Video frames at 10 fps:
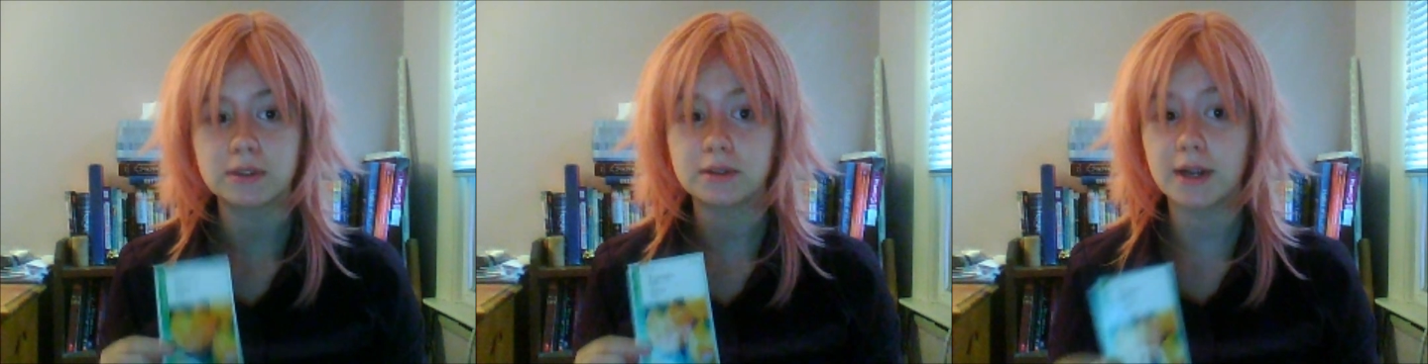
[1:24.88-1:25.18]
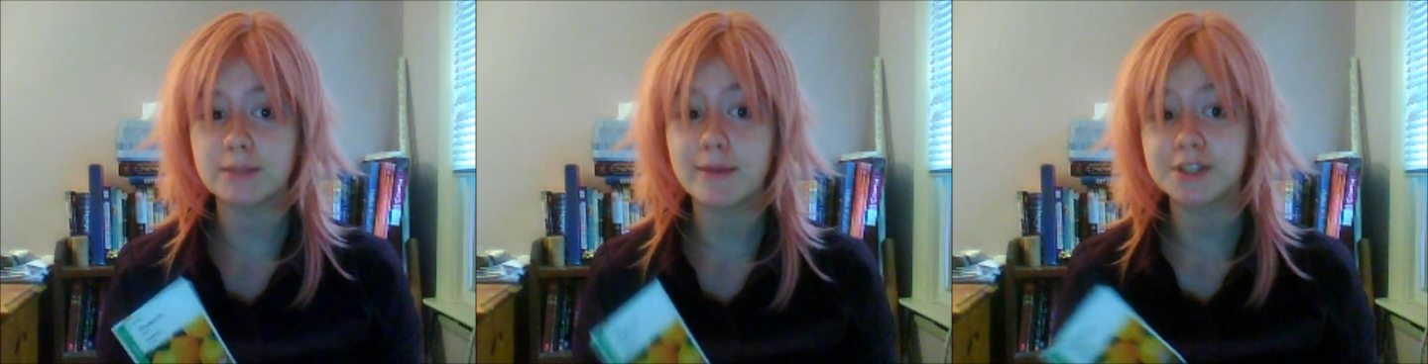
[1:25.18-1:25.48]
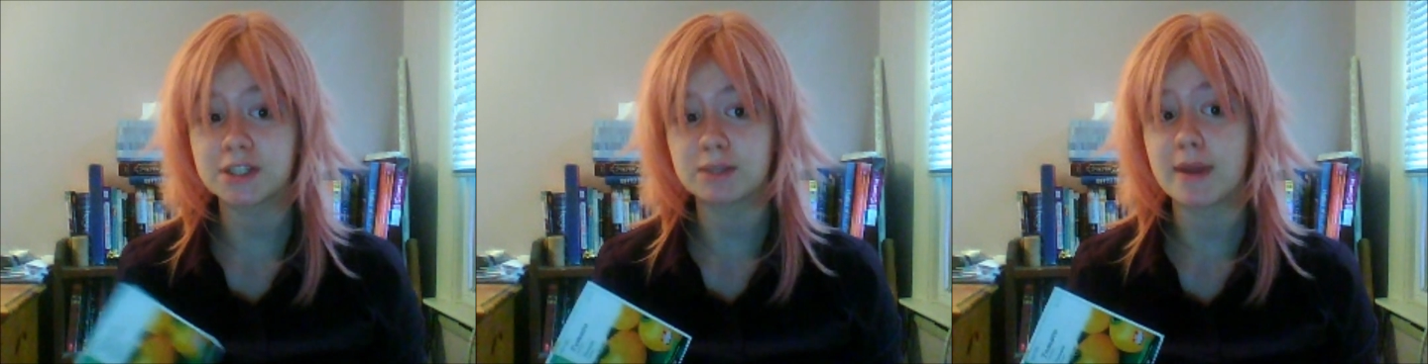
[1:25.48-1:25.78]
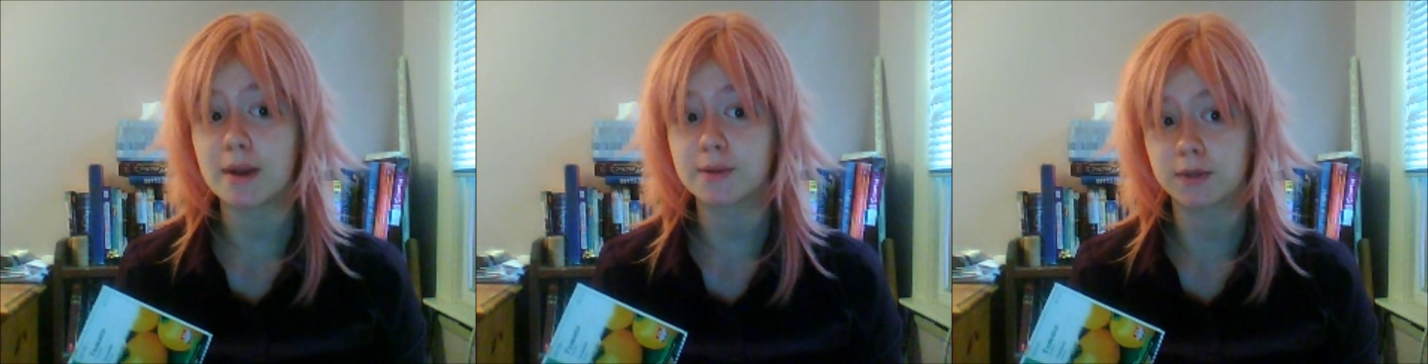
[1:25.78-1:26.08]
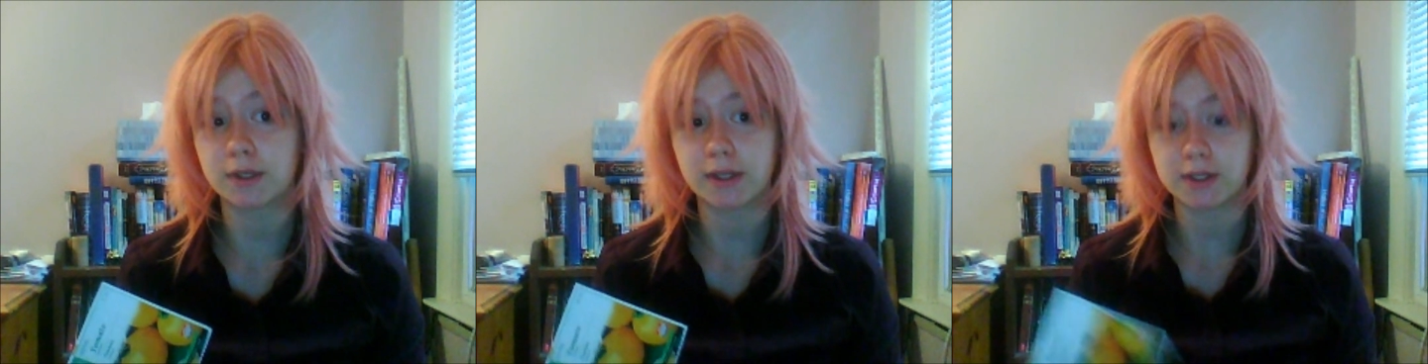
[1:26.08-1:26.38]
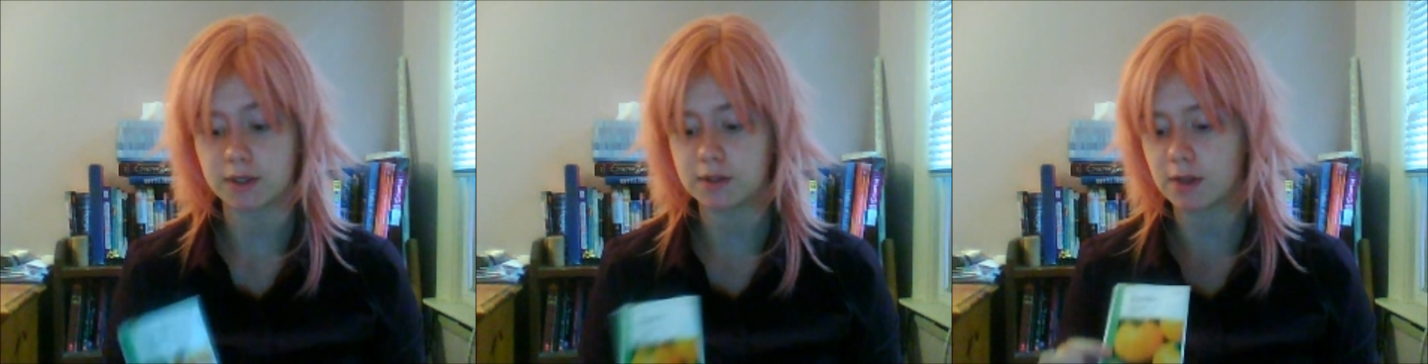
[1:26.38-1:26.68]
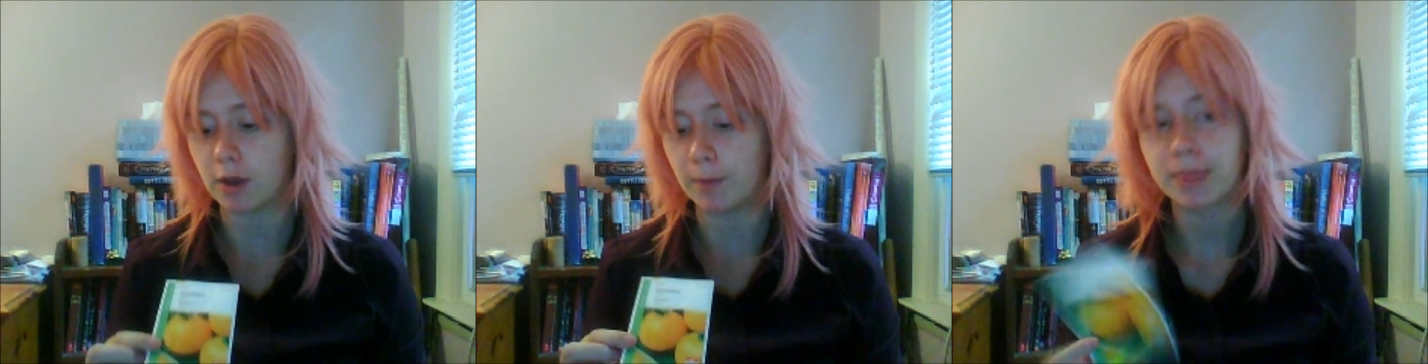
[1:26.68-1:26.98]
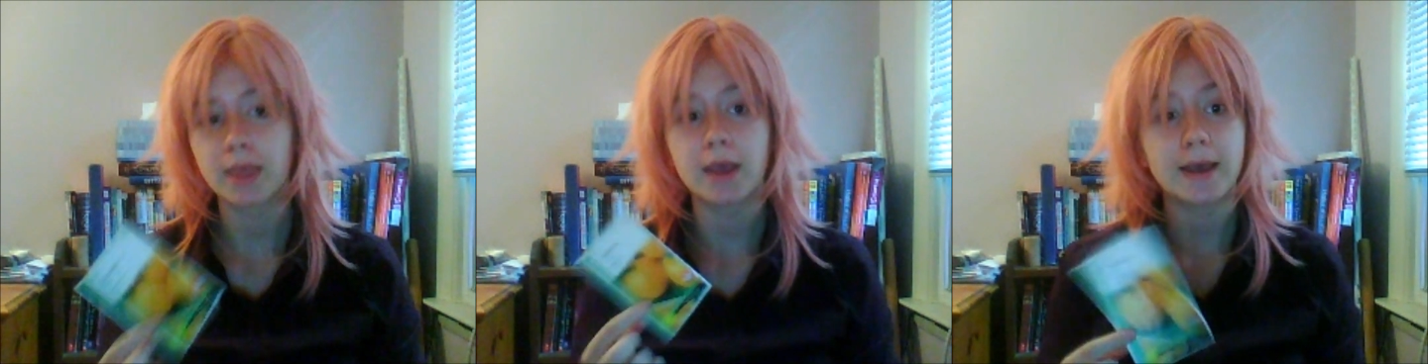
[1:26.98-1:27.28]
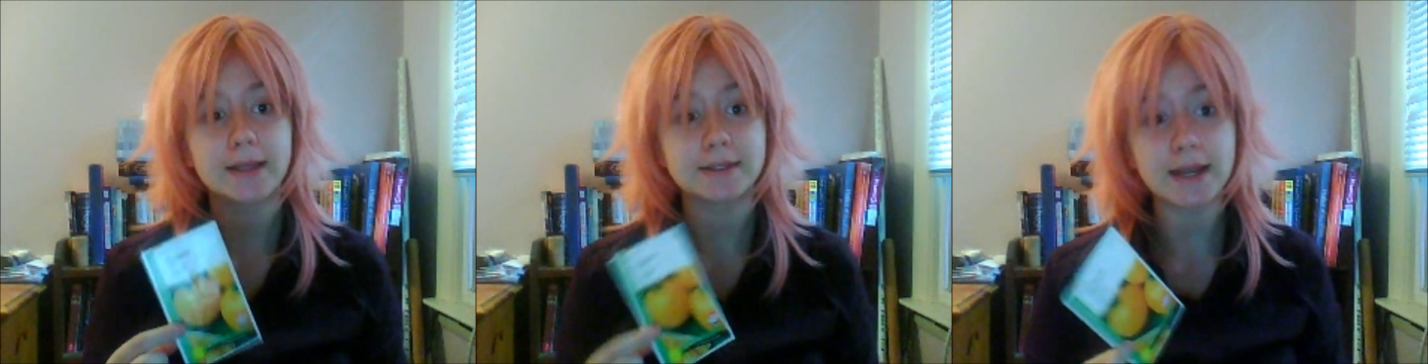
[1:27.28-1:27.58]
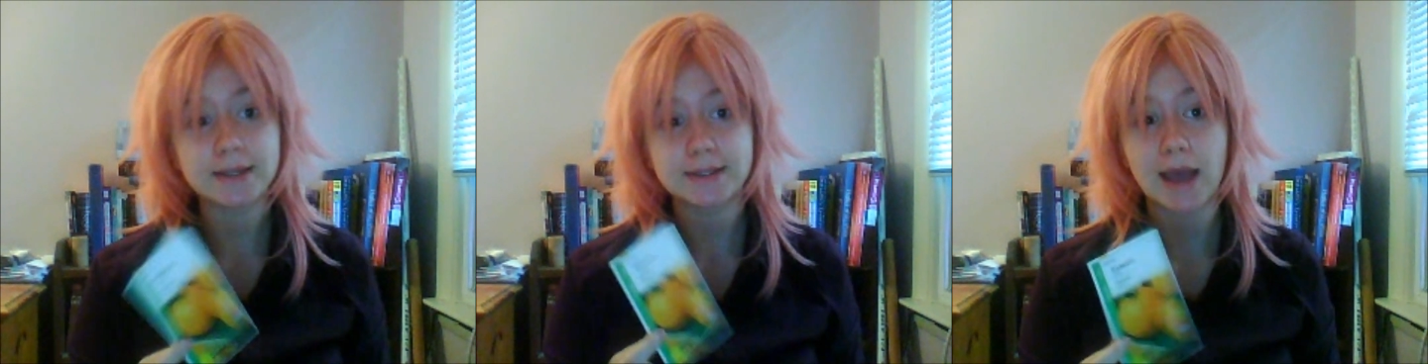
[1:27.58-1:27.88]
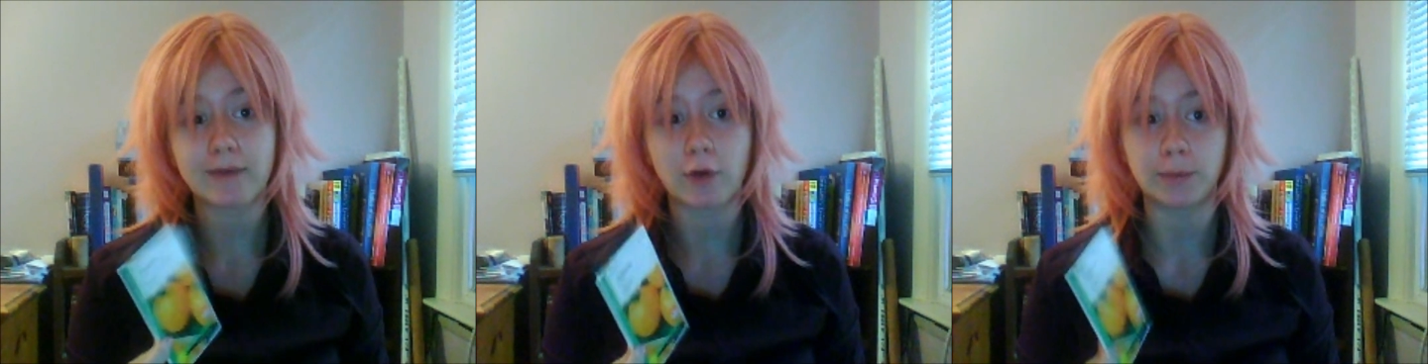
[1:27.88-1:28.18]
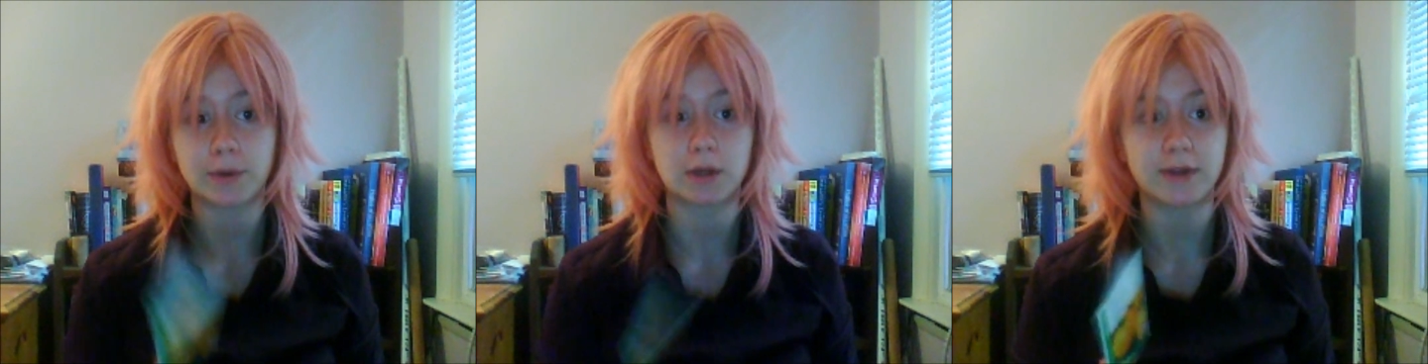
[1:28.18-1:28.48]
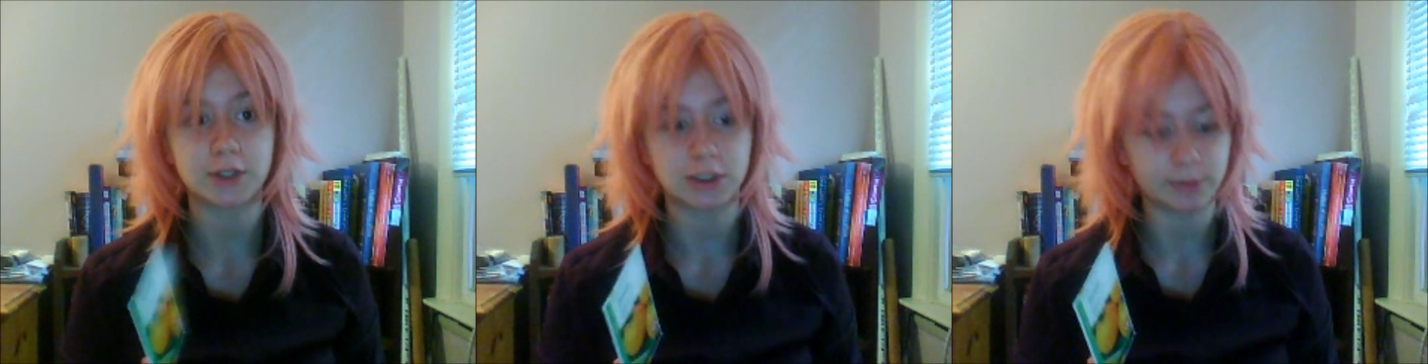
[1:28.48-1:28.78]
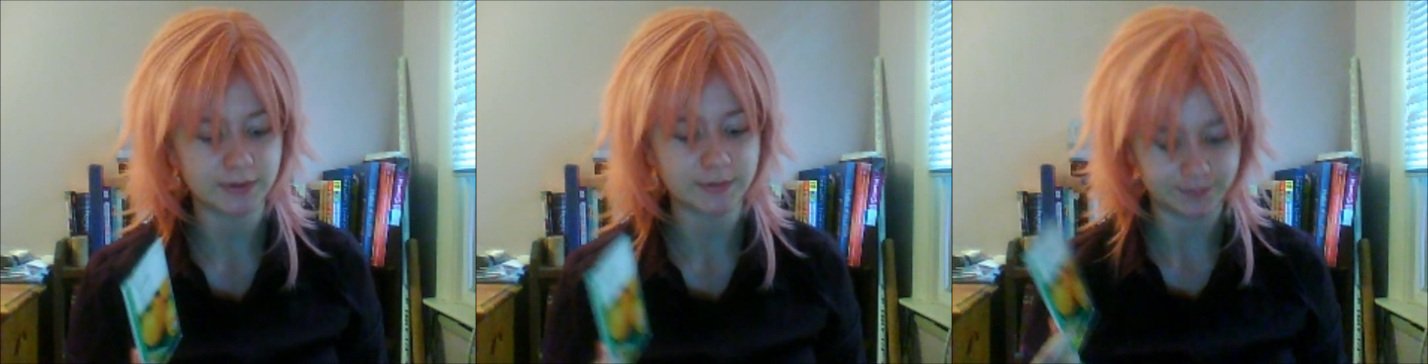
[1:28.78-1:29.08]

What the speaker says: Not to mention tomatoes are delicious, so it's nice to have home-cooked vegetables.